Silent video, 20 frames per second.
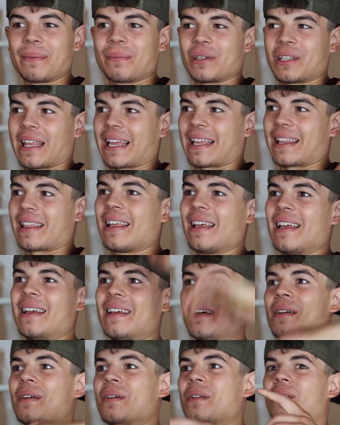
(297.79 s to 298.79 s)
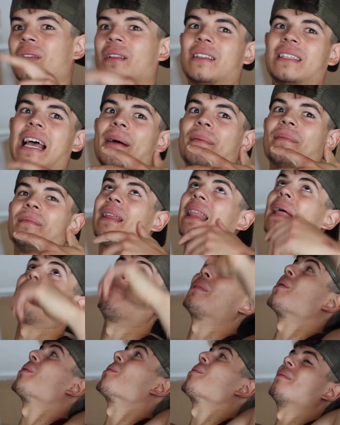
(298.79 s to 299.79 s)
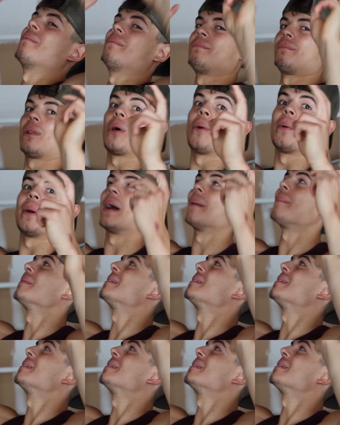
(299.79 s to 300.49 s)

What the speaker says: but, like, time of me like blowing up